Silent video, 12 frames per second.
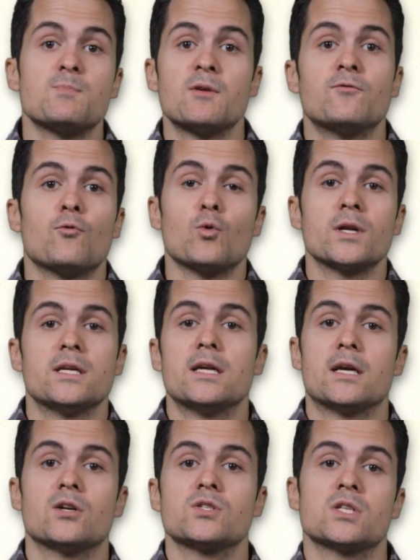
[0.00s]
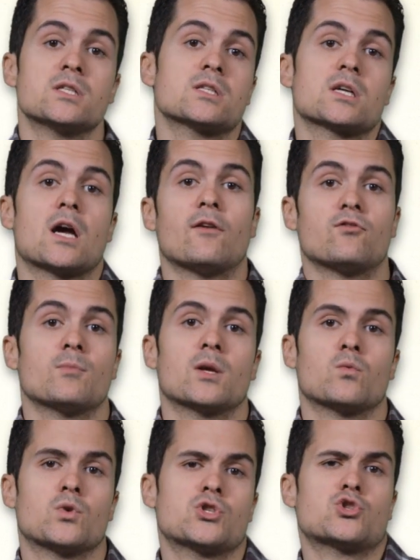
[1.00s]
been 40 years since the government
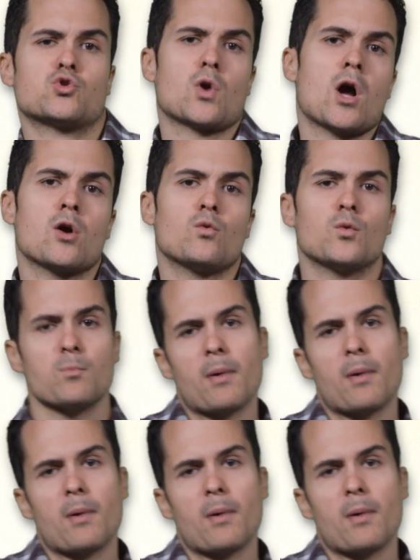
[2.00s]
was drunk with